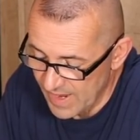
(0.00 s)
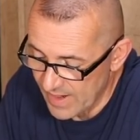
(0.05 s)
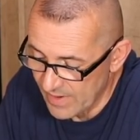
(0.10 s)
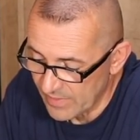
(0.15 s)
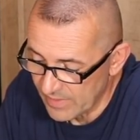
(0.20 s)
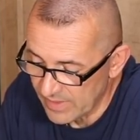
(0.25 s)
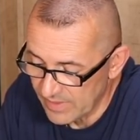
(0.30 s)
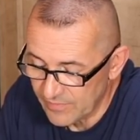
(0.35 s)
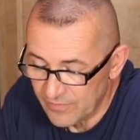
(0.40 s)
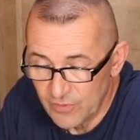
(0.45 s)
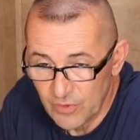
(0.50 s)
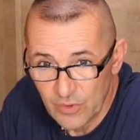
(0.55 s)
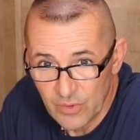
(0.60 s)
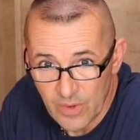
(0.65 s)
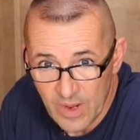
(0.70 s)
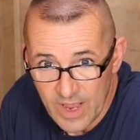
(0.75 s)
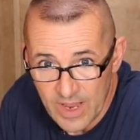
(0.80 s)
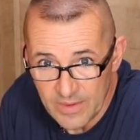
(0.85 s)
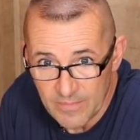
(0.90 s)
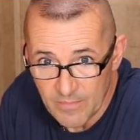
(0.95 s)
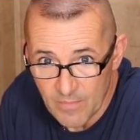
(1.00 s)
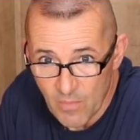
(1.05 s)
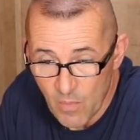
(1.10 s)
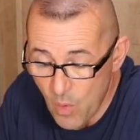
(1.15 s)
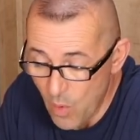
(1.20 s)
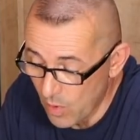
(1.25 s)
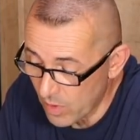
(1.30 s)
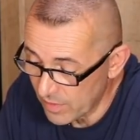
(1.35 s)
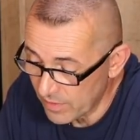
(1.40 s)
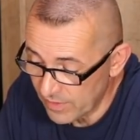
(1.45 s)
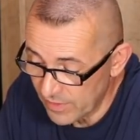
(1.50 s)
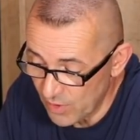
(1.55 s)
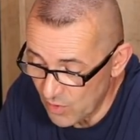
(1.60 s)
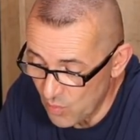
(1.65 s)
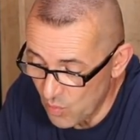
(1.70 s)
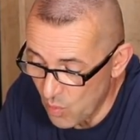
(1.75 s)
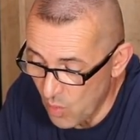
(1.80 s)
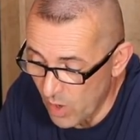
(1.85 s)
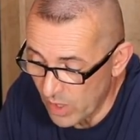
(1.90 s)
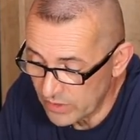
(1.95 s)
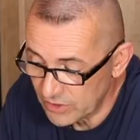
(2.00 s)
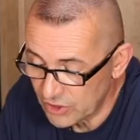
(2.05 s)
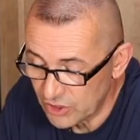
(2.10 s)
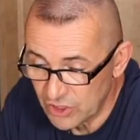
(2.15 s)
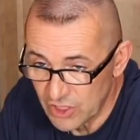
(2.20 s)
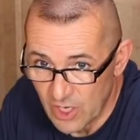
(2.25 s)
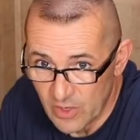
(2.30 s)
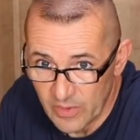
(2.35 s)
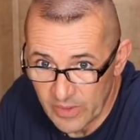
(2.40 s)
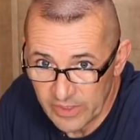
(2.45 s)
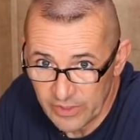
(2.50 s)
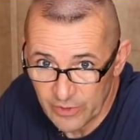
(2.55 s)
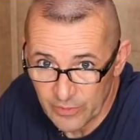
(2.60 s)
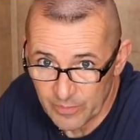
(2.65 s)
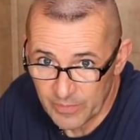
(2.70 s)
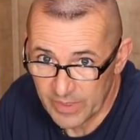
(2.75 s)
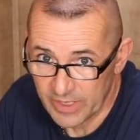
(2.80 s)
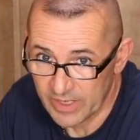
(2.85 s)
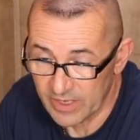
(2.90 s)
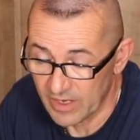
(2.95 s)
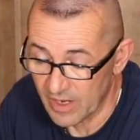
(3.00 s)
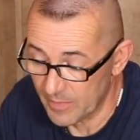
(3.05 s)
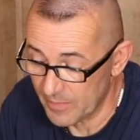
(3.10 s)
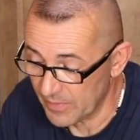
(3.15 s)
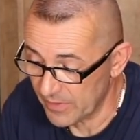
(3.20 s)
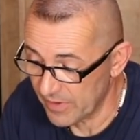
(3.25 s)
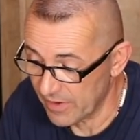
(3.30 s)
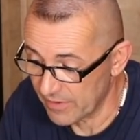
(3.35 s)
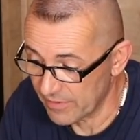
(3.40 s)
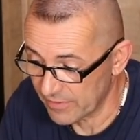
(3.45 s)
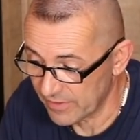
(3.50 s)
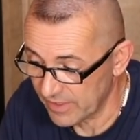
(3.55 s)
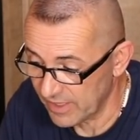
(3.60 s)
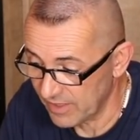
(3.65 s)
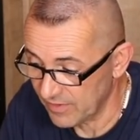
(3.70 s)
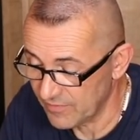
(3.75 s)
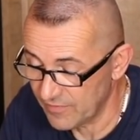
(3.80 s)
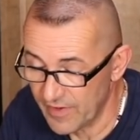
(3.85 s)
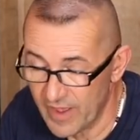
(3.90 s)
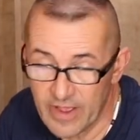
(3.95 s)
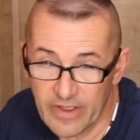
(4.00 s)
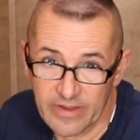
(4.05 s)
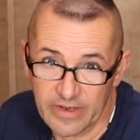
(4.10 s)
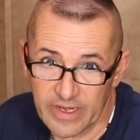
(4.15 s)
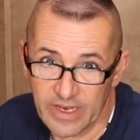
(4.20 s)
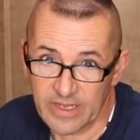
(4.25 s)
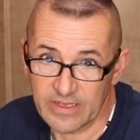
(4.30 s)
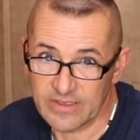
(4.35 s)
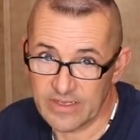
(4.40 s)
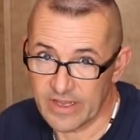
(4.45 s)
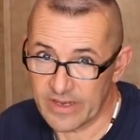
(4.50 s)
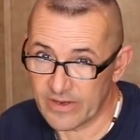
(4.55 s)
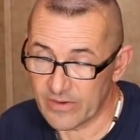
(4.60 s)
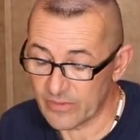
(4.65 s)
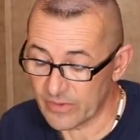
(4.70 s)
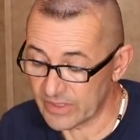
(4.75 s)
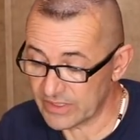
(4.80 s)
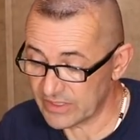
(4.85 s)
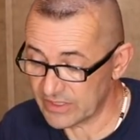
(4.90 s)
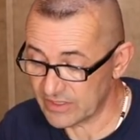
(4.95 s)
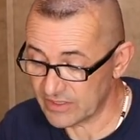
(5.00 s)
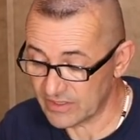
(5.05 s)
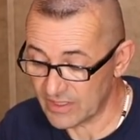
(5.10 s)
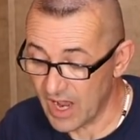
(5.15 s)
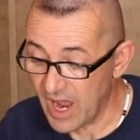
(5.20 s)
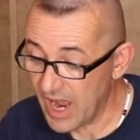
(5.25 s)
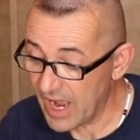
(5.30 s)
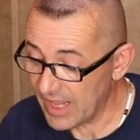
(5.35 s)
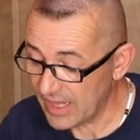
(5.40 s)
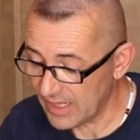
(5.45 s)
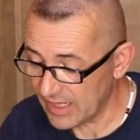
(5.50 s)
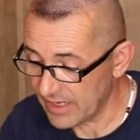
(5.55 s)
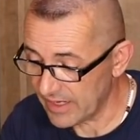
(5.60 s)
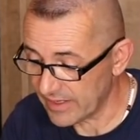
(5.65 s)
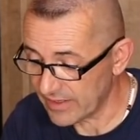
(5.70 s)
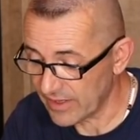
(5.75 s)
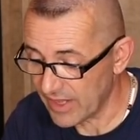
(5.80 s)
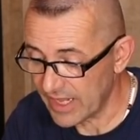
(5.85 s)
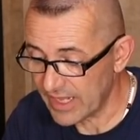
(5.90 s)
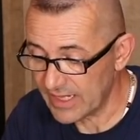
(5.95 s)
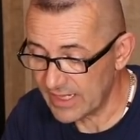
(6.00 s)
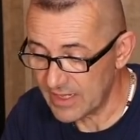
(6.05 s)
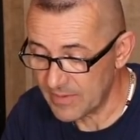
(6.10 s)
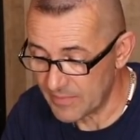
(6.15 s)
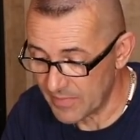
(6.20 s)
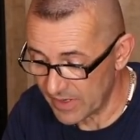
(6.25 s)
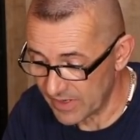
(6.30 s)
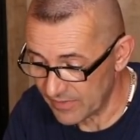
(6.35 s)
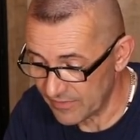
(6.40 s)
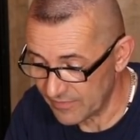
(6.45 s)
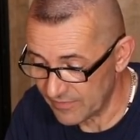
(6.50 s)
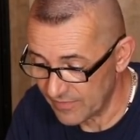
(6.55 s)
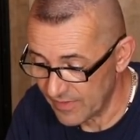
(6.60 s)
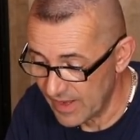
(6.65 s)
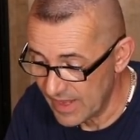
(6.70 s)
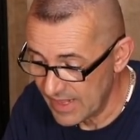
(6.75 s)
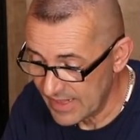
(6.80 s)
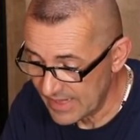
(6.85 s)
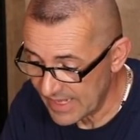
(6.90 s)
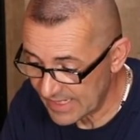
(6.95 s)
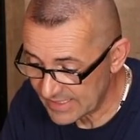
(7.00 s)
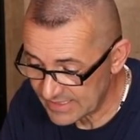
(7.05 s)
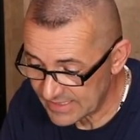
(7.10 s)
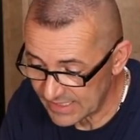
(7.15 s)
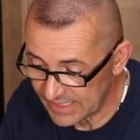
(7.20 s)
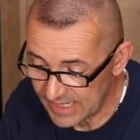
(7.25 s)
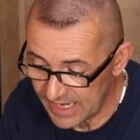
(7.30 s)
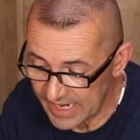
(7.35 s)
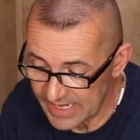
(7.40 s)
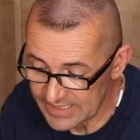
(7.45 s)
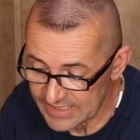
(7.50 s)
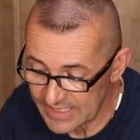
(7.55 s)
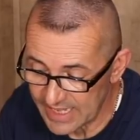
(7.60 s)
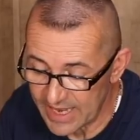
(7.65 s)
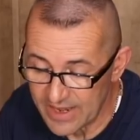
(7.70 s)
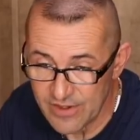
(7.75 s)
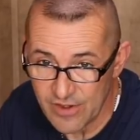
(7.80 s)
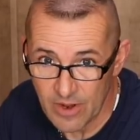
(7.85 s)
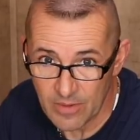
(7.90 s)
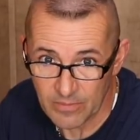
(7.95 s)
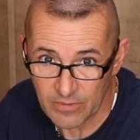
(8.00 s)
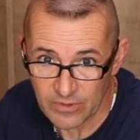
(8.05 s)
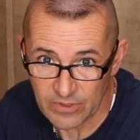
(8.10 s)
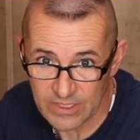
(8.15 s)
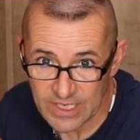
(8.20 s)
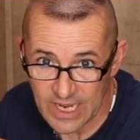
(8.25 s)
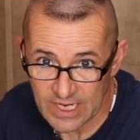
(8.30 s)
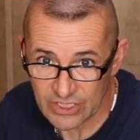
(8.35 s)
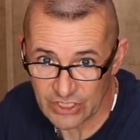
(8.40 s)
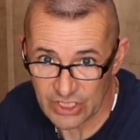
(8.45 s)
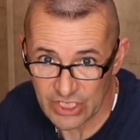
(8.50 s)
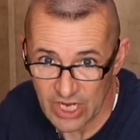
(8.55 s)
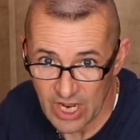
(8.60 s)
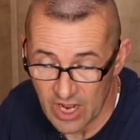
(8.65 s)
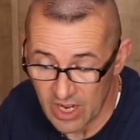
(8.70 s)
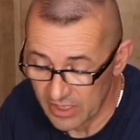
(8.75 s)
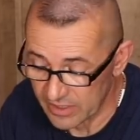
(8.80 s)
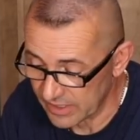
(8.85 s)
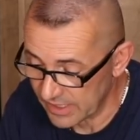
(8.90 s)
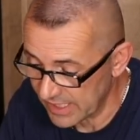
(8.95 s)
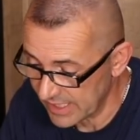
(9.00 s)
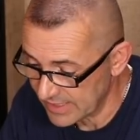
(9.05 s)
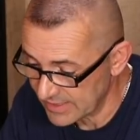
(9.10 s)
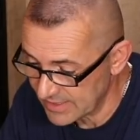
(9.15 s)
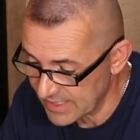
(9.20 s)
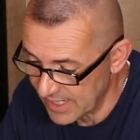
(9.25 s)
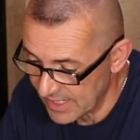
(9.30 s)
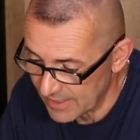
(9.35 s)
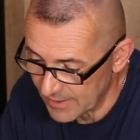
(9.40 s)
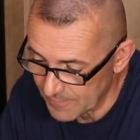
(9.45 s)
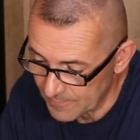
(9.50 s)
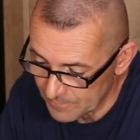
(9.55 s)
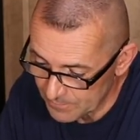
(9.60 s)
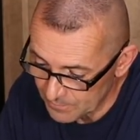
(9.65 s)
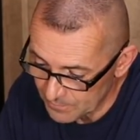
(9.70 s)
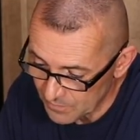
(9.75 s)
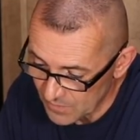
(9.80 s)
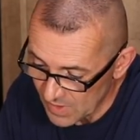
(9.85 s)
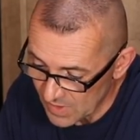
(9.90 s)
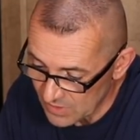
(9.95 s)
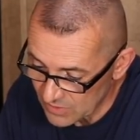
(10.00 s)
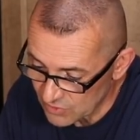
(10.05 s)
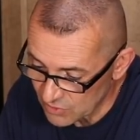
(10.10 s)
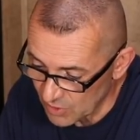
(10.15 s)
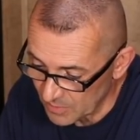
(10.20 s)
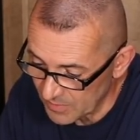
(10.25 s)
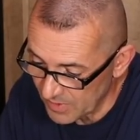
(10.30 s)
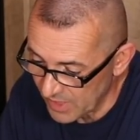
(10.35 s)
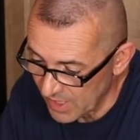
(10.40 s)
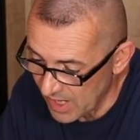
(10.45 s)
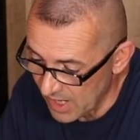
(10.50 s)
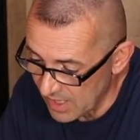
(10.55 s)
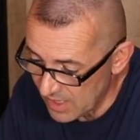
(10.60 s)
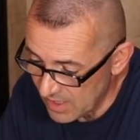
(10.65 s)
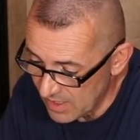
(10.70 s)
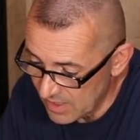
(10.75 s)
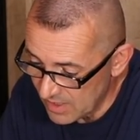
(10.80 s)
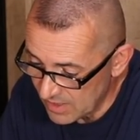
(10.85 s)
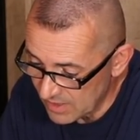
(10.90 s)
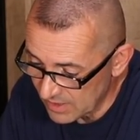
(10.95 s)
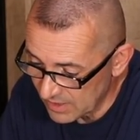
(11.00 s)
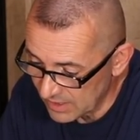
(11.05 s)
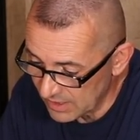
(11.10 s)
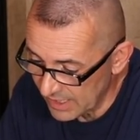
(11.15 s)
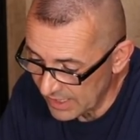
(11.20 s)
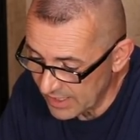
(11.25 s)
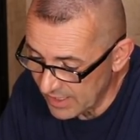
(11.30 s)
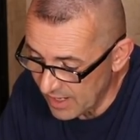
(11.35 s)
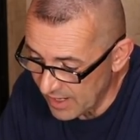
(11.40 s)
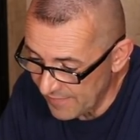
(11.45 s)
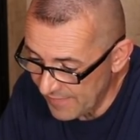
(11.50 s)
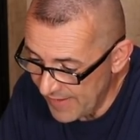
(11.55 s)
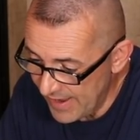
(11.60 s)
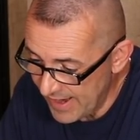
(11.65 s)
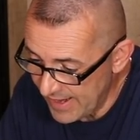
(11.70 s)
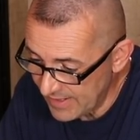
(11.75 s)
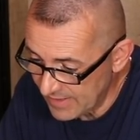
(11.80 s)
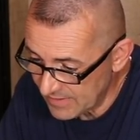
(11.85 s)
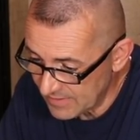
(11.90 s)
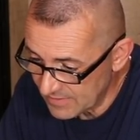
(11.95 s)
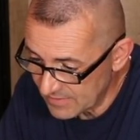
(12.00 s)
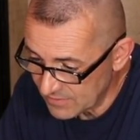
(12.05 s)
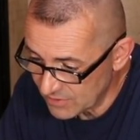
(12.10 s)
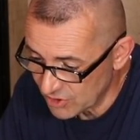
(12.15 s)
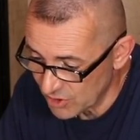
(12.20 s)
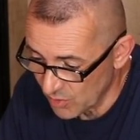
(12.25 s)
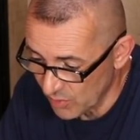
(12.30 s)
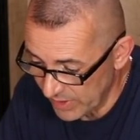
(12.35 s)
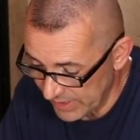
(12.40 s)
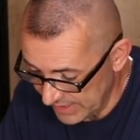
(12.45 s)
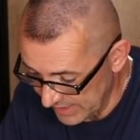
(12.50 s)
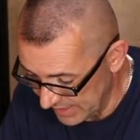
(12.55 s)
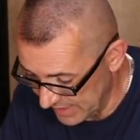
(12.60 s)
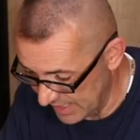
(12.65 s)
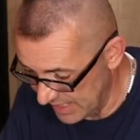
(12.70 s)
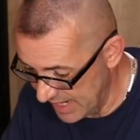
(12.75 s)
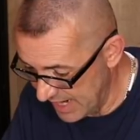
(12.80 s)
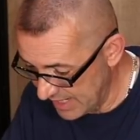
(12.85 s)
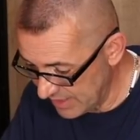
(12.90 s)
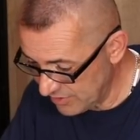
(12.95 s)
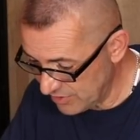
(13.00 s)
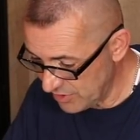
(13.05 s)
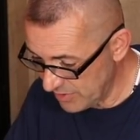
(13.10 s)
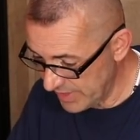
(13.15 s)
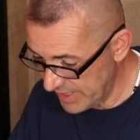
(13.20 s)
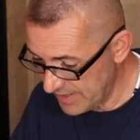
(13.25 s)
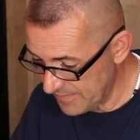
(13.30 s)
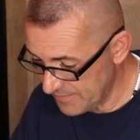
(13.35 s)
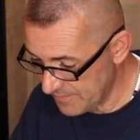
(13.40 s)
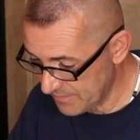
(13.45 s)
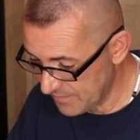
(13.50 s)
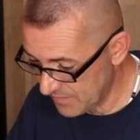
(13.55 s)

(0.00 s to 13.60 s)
Now, if you had more than one showing, you're picking up another King Falcon antenna, which is highly unlikely, but if that's the case, that number is actually on the antenna. So I'm going to click on that so we can connect to it.